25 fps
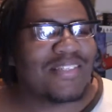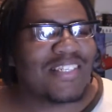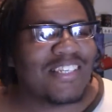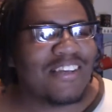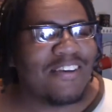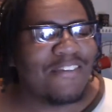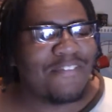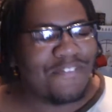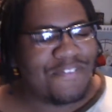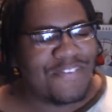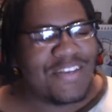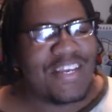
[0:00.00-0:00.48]

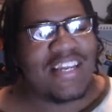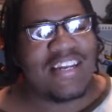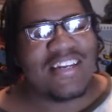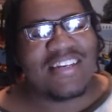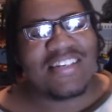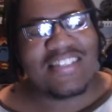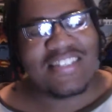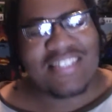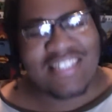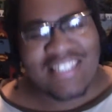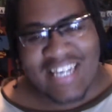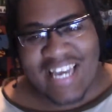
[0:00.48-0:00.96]
to
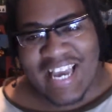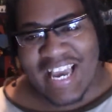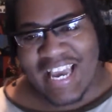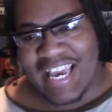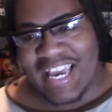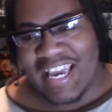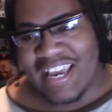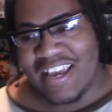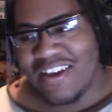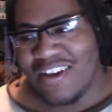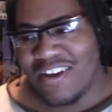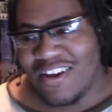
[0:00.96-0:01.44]
VEDA
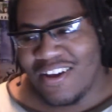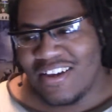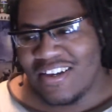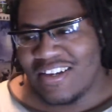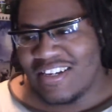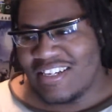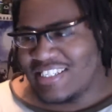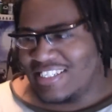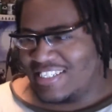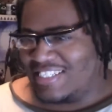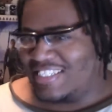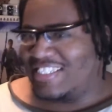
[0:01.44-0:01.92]
Day
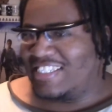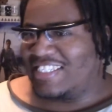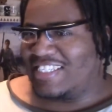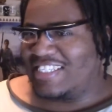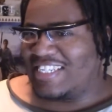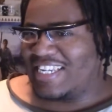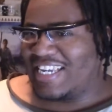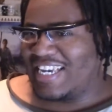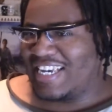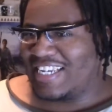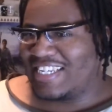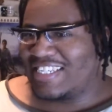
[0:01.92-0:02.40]

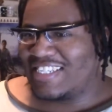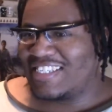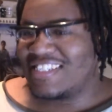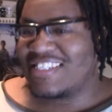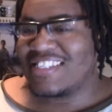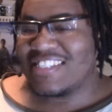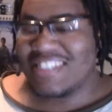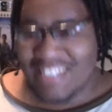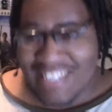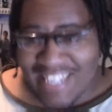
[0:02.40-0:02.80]
6.